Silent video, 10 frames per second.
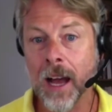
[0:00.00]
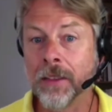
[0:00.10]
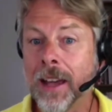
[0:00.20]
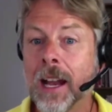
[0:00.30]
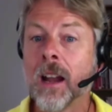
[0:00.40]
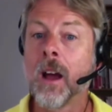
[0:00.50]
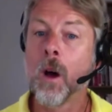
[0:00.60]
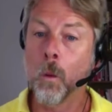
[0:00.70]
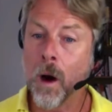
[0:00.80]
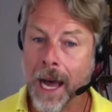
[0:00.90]
And then
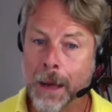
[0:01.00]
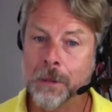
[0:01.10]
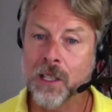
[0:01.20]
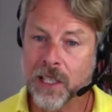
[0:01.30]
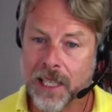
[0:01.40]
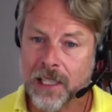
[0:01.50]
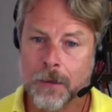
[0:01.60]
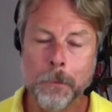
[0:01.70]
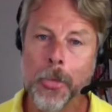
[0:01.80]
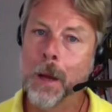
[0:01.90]
what happens is
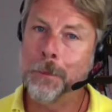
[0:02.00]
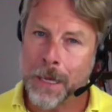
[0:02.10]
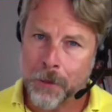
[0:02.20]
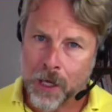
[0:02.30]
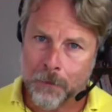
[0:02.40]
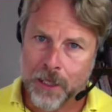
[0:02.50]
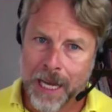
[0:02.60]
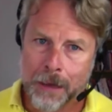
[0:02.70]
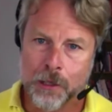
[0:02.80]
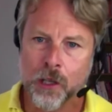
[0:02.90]
people come to
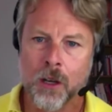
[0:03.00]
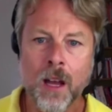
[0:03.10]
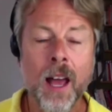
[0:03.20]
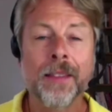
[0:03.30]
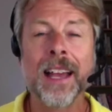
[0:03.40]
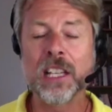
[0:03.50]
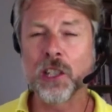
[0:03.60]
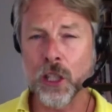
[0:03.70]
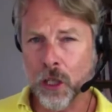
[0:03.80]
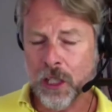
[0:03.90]
Amazon, they
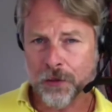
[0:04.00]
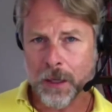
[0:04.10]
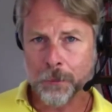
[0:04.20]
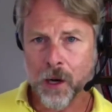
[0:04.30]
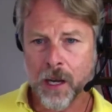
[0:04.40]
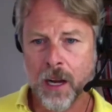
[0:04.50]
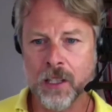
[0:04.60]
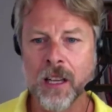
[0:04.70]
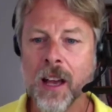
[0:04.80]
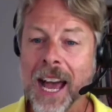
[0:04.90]
search for the
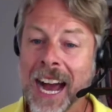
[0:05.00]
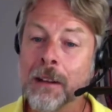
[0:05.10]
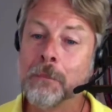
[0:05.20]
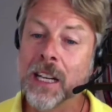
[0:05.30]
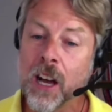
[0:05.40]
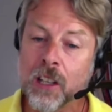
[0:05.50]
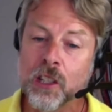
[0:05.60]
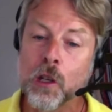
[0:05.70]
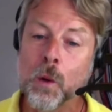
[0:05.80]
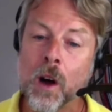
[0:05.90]
product, and
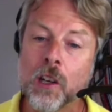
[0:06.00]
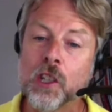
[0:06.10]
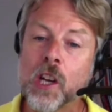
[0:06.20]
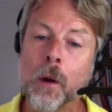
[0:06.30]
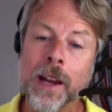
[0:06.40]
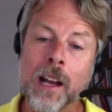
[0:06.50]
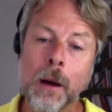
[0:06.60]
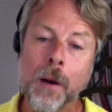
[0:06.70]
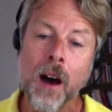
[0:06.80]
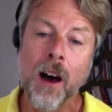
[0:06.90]
because you are showing
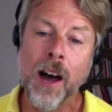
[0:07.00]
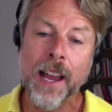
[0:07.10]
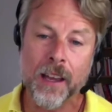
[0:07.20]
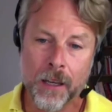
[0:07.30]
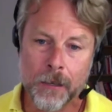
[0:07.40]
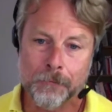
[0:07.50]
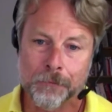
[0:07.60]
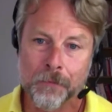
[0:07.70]
up higher,